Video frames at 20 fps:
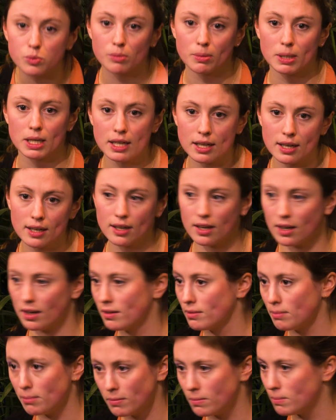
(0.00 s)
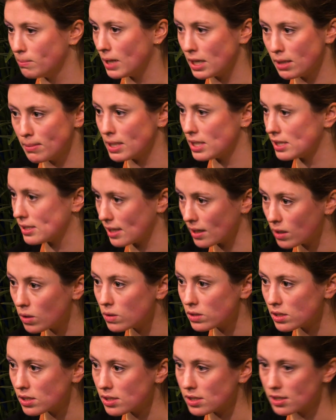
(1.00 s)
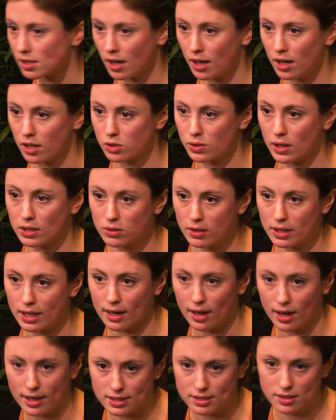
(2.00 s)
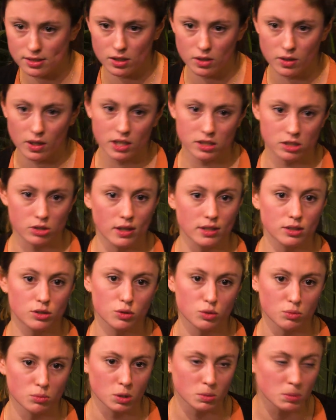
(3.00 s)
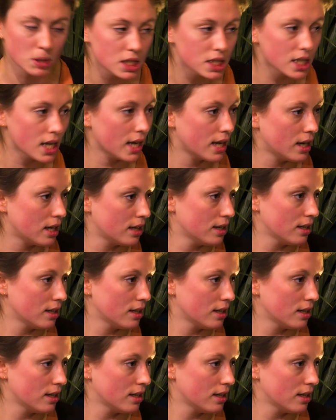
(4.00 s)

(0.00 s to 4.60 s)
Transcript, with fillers: We're meeting uh, many many stakeholders, uh, trying to get our ideas across, trying to do more media,